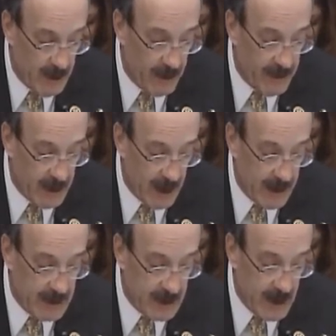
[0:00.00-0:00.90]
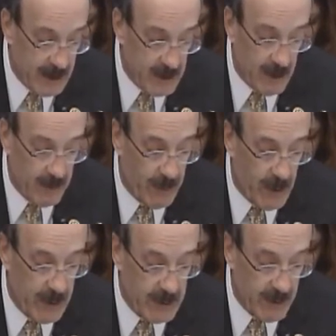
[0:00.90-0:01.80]
that the United States and our
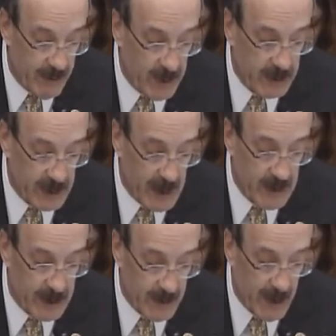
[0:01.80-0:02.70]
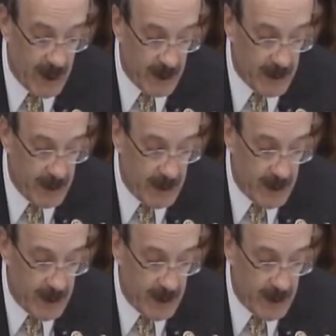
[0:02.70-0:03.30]
partners have built against Iran?